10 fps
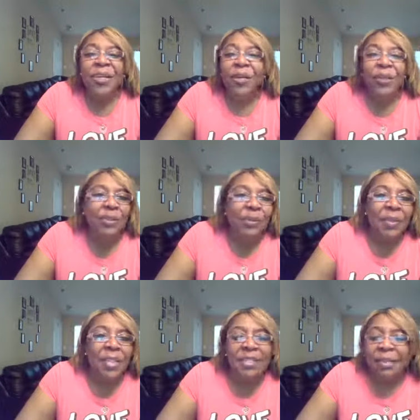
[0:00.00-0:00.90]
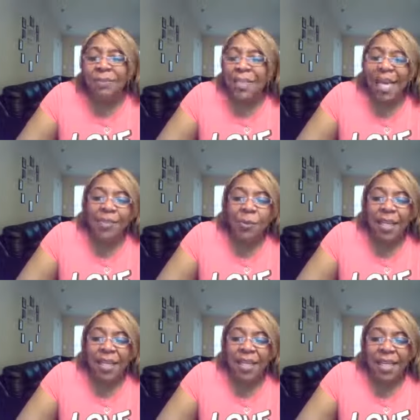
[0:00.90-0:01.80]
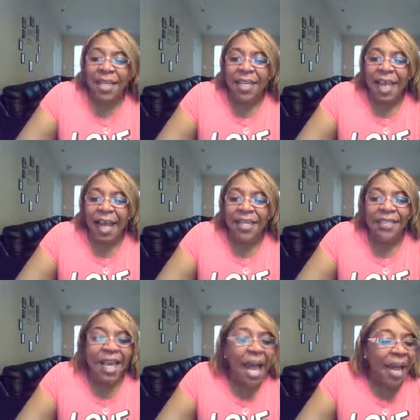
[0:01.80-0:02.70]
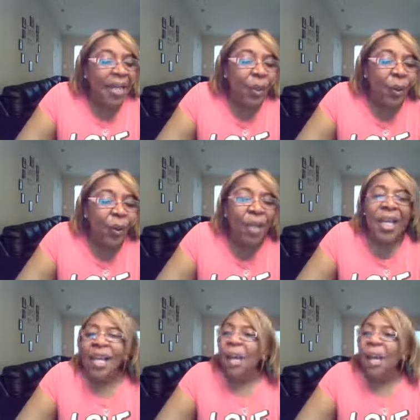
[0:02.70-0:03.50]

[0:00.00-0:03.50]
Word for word: you know the truth is sometimes we can get kind of tired